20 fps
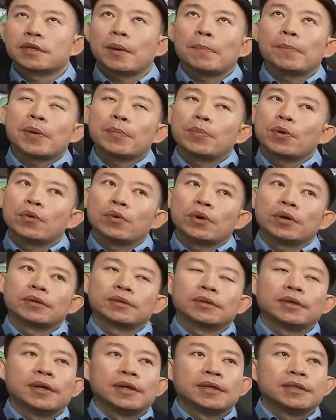some people
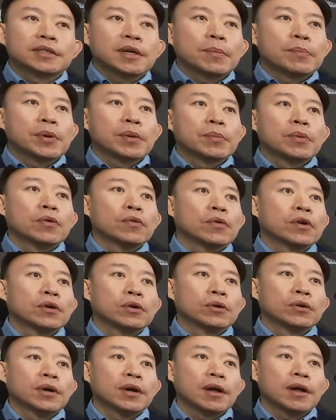
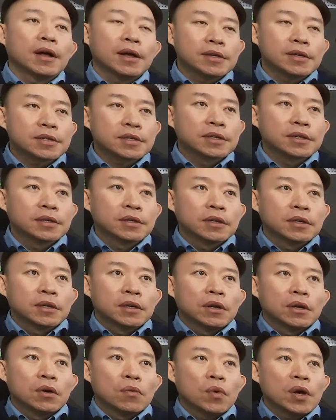will ask,
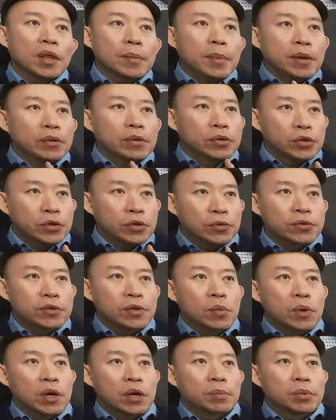what about to use
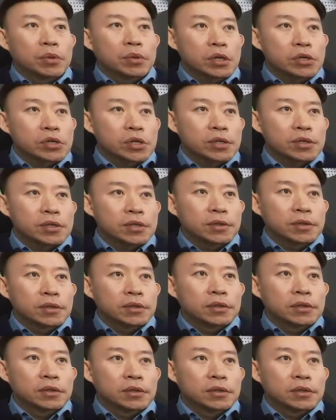the wear brushes?